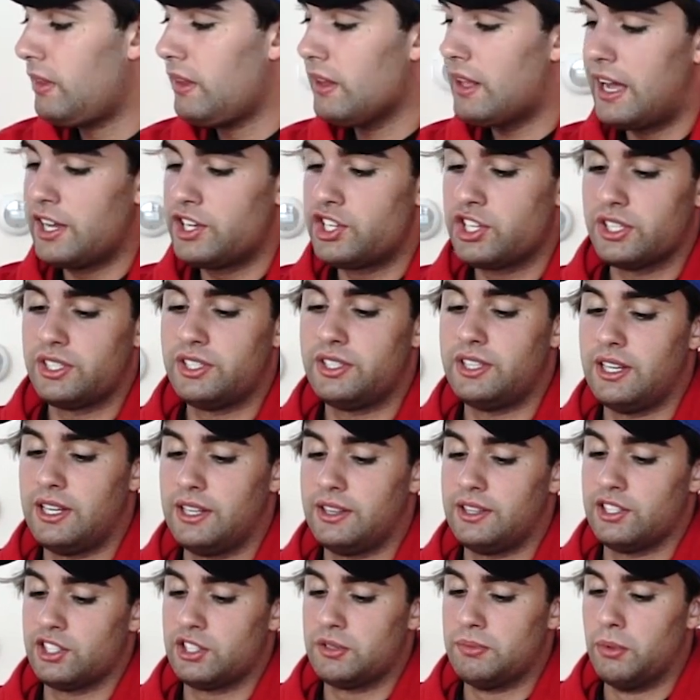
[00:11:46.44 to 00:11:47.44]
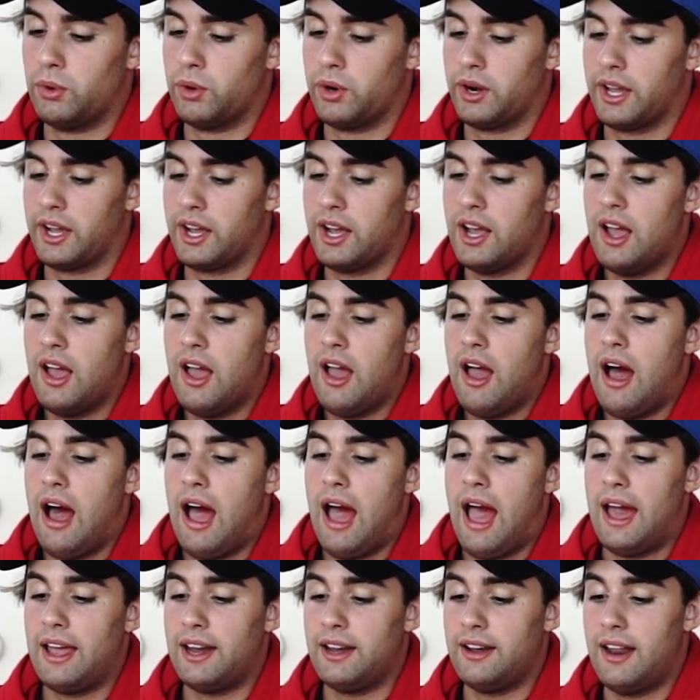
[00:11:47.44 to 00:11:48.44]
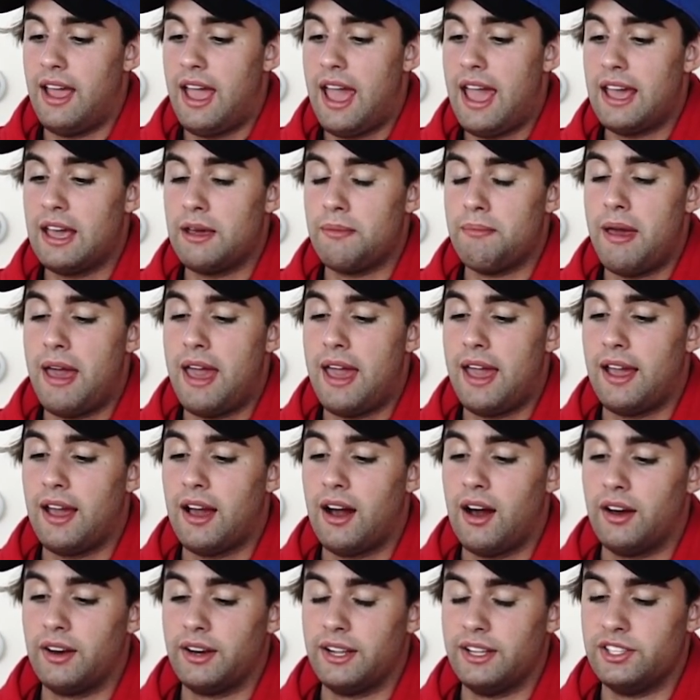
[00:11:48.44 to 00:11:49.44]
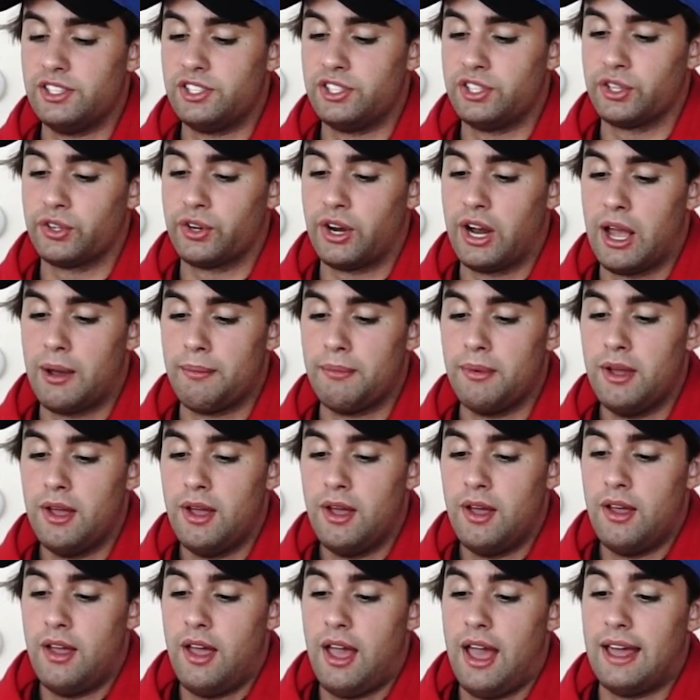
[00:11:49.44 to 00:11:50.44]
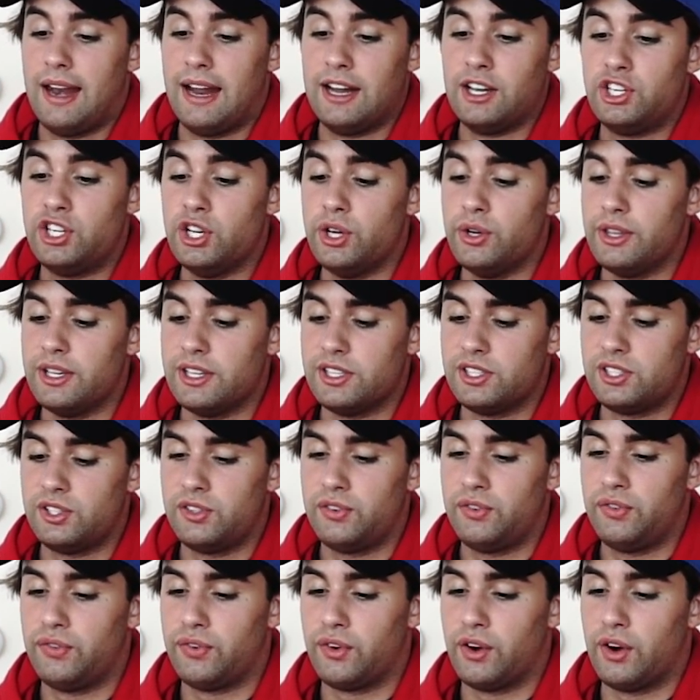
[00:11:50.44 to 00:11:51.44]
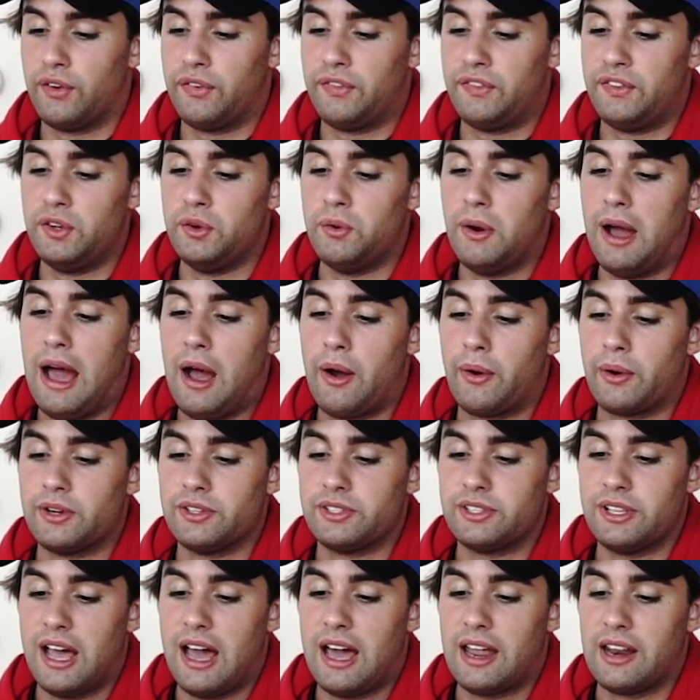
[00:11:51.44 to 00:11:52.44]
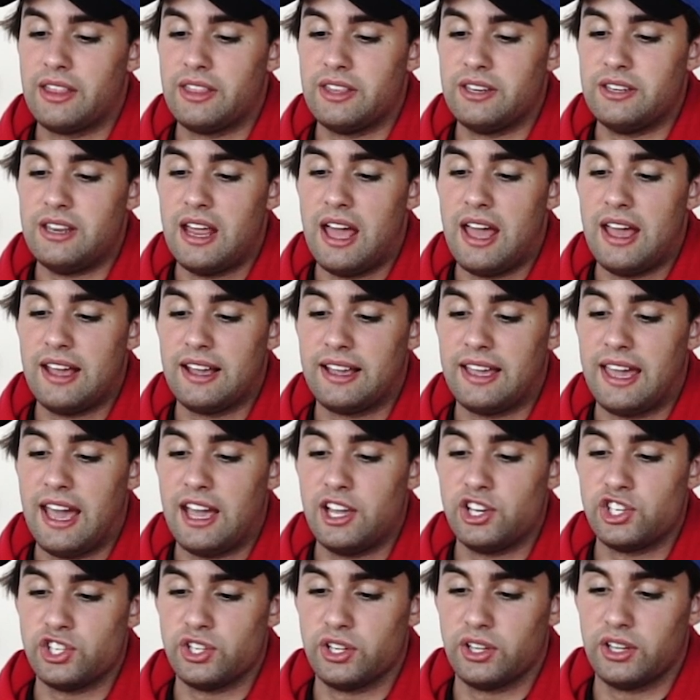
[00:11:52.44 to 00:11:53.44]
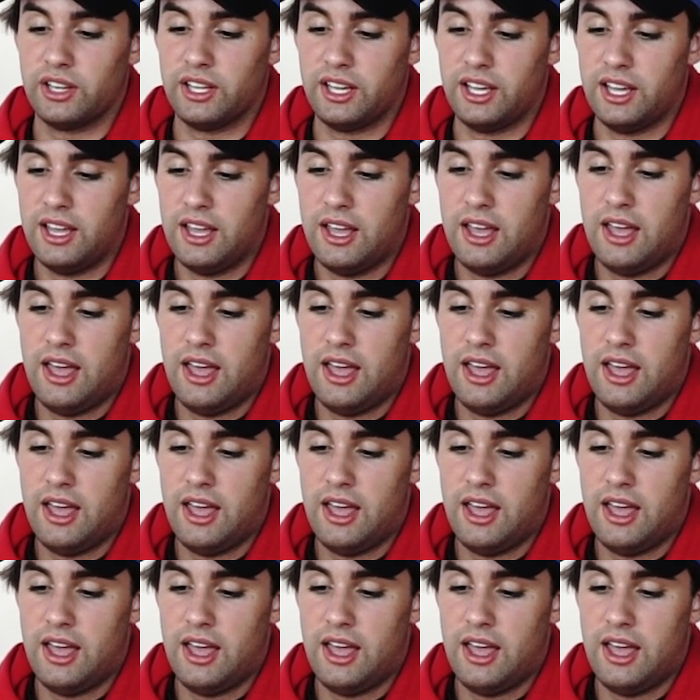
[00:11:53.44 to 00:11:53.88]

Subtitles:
I just did it this morning. I had an AMA on Instagram, and I do this for a few hours out of the day occasionally.